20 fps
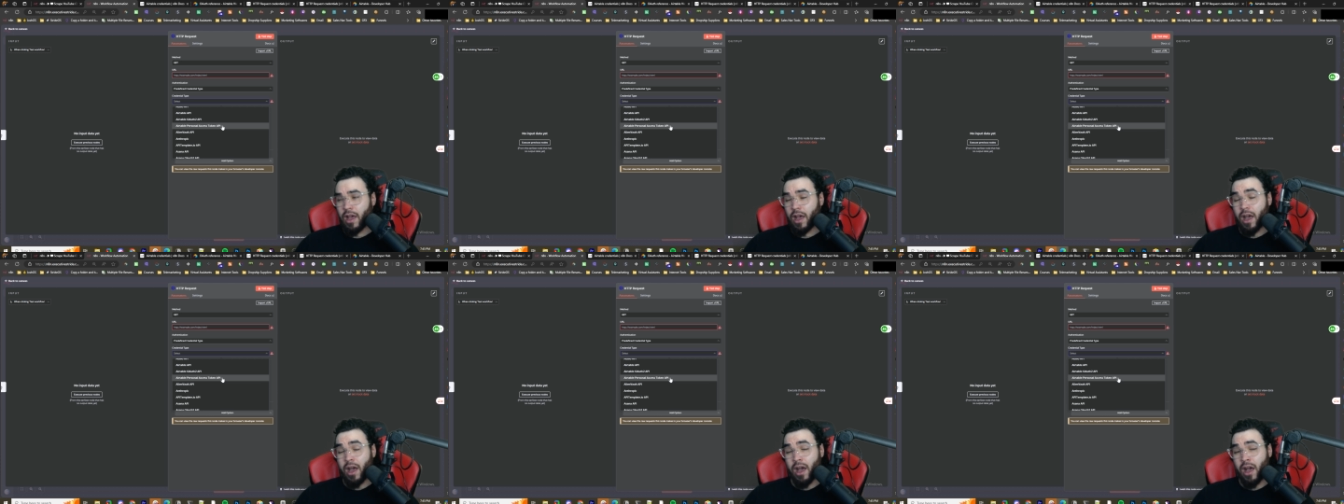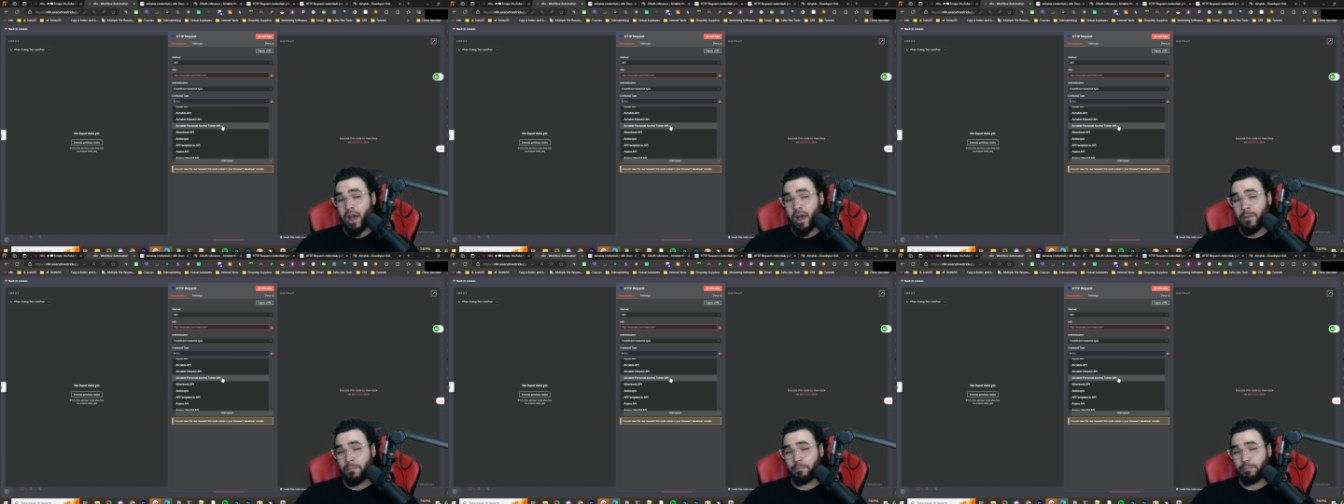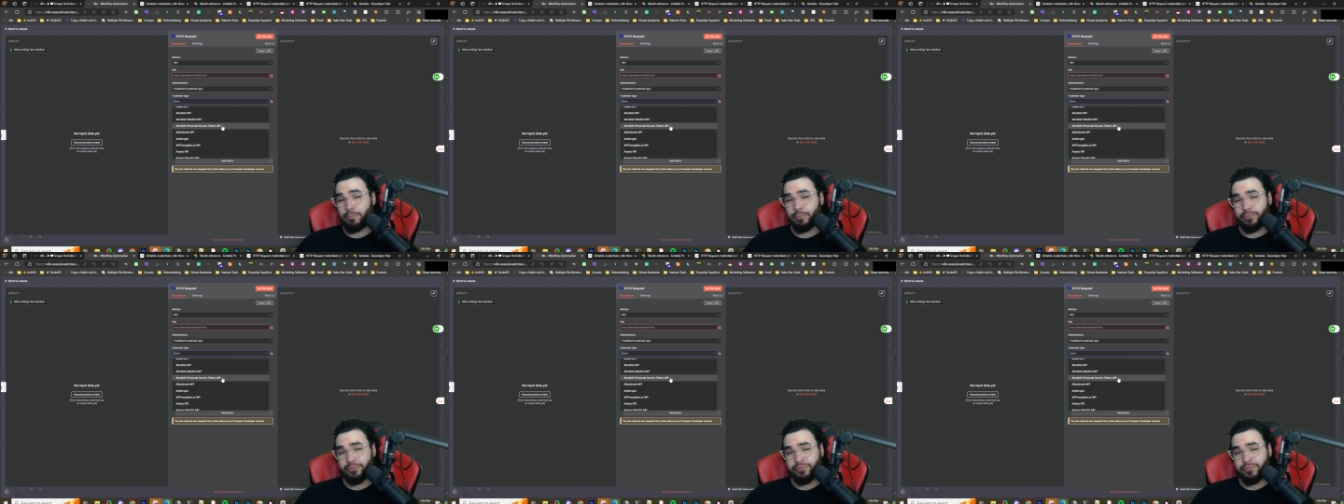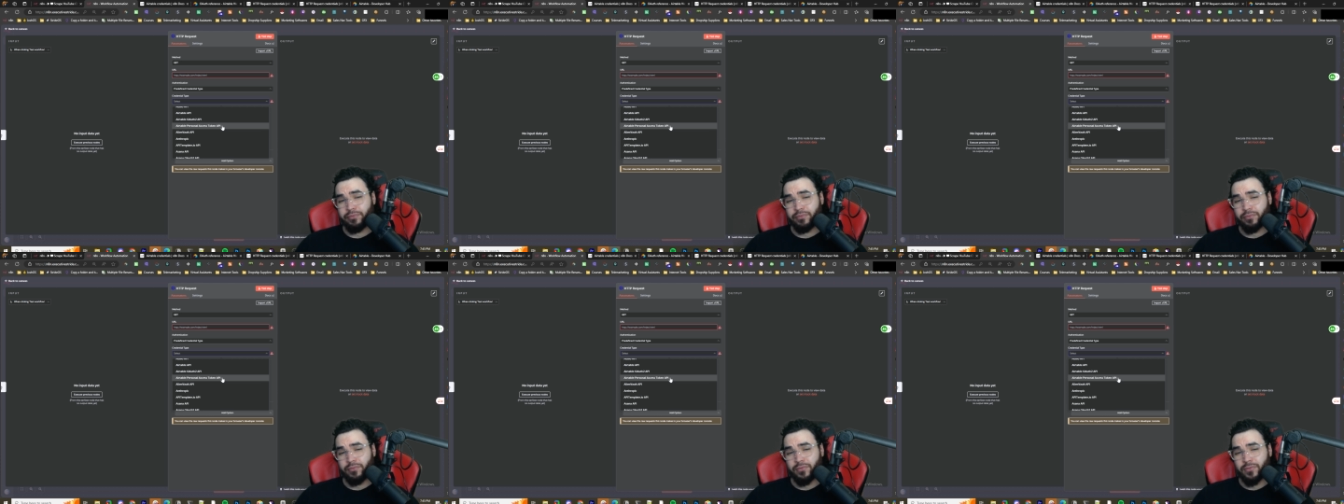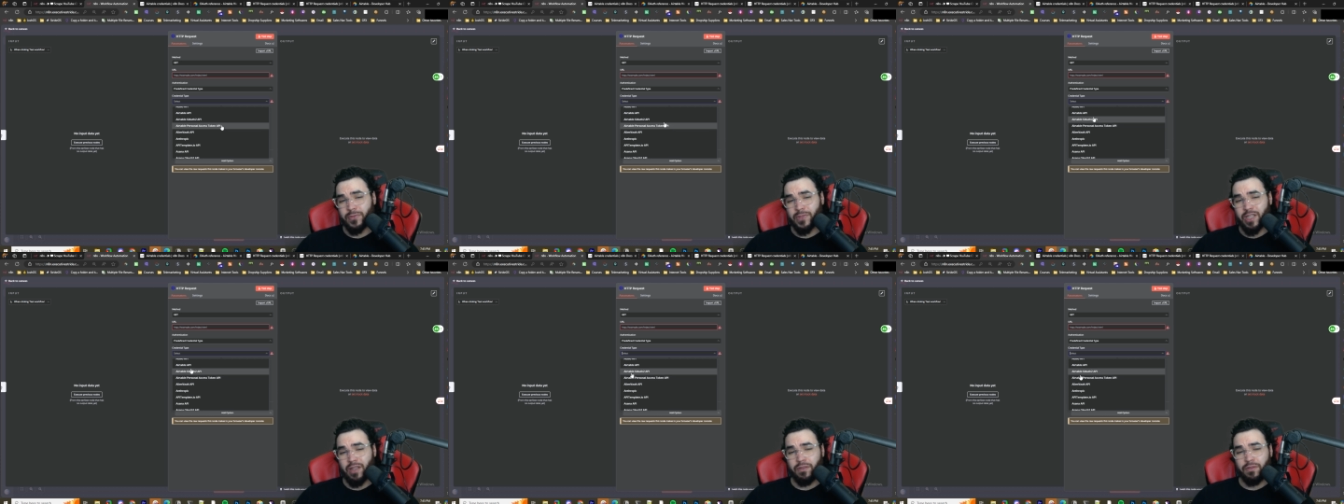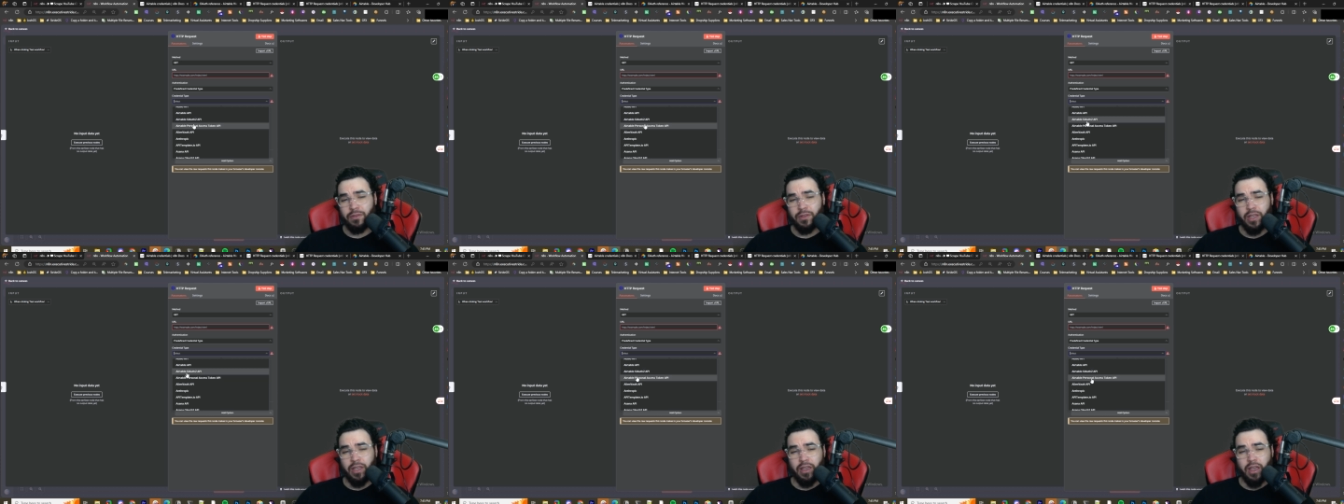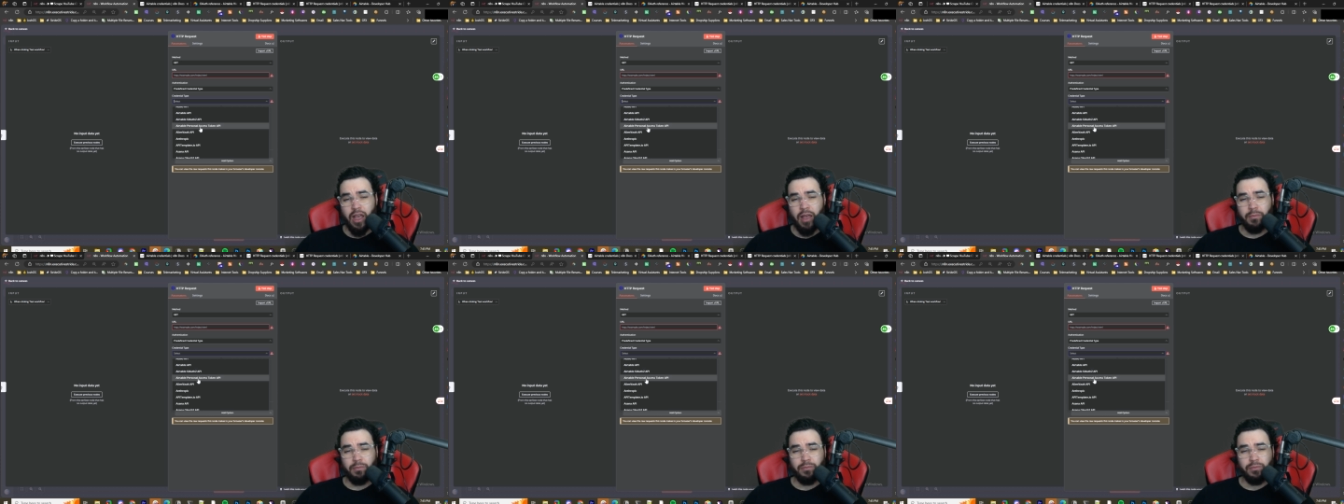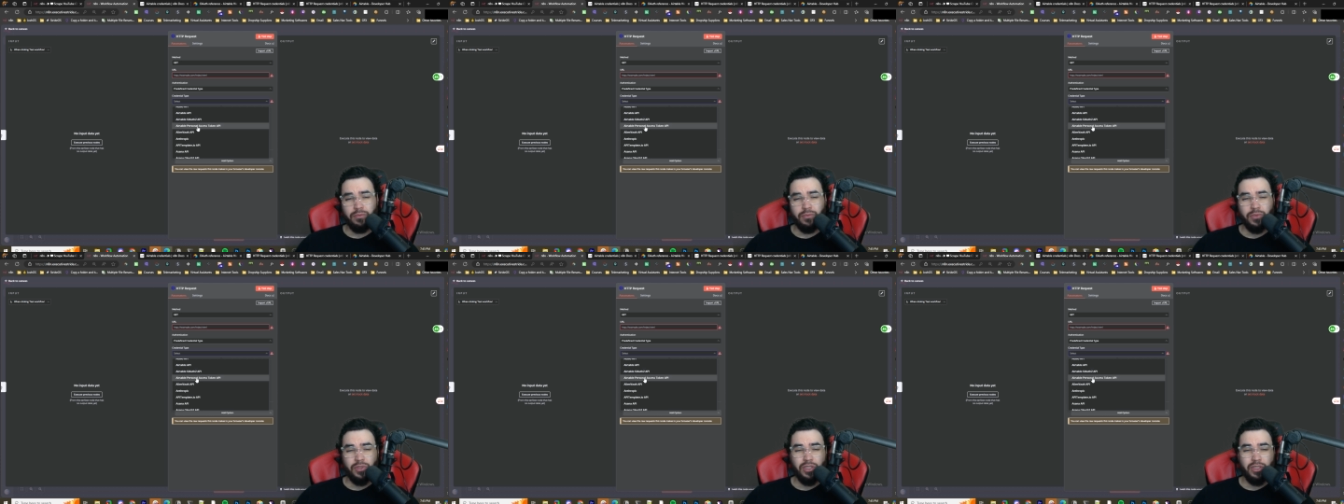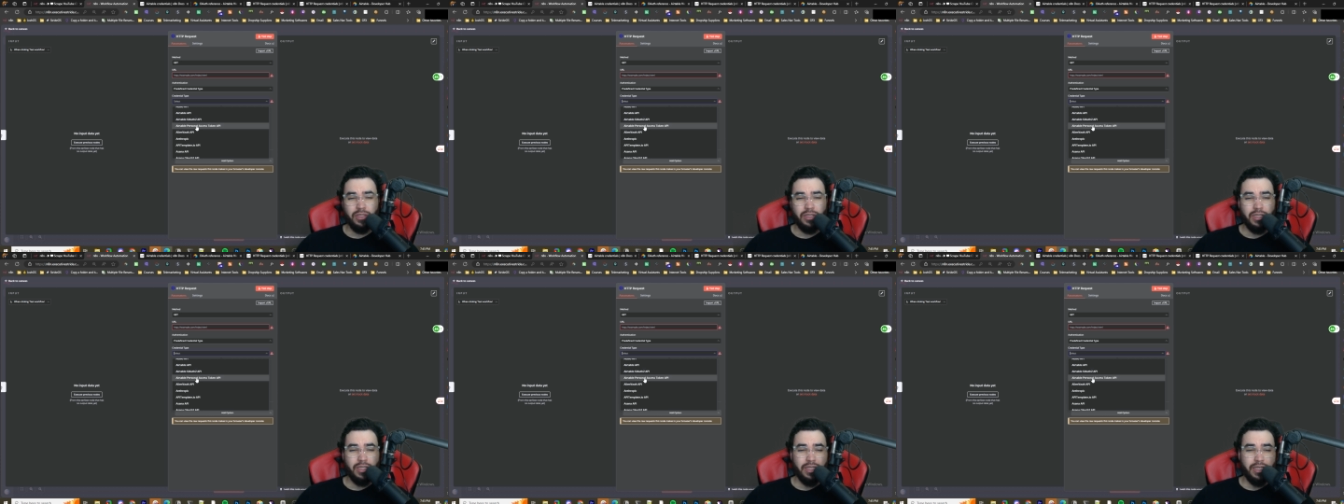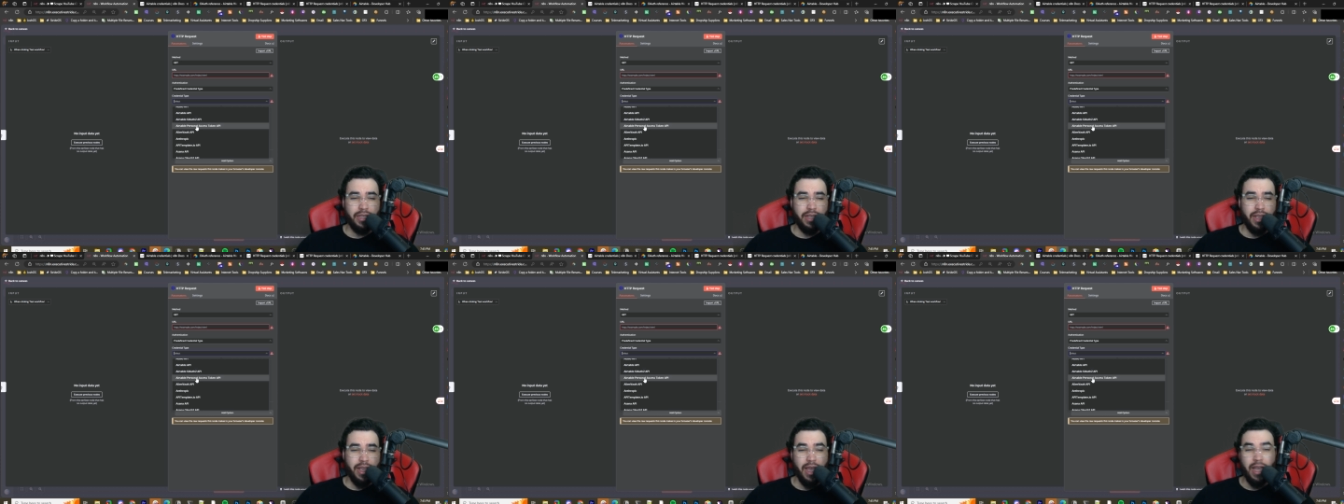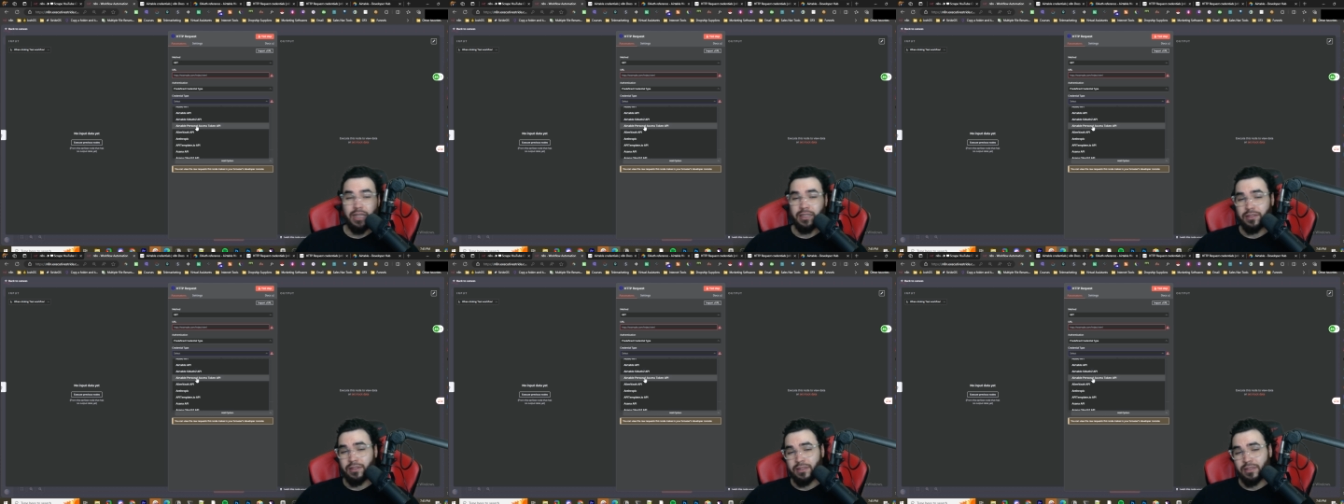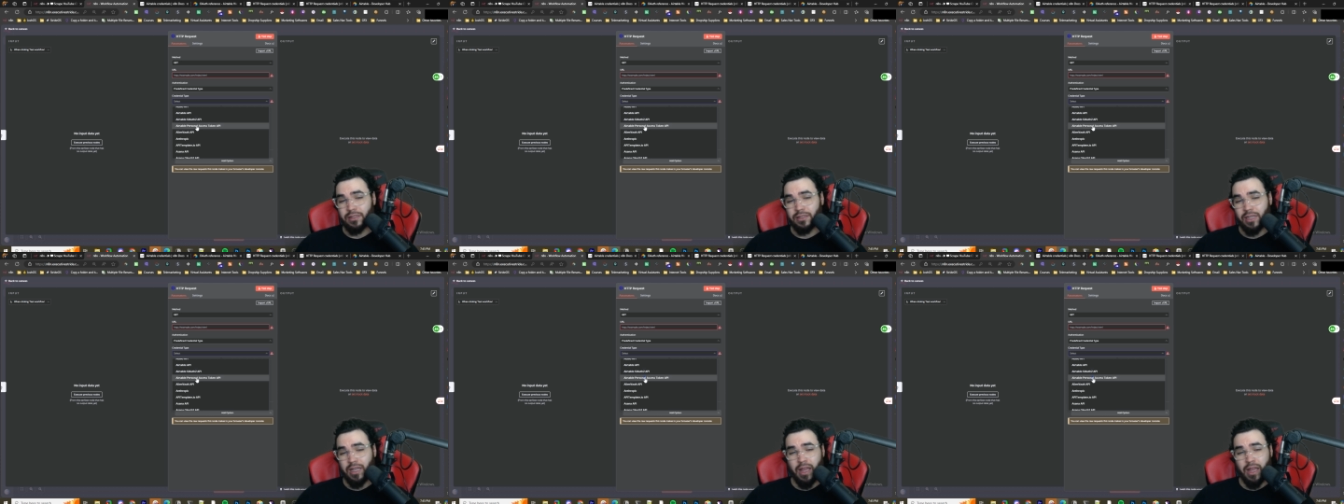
Um, okay, I'm just gonna guess.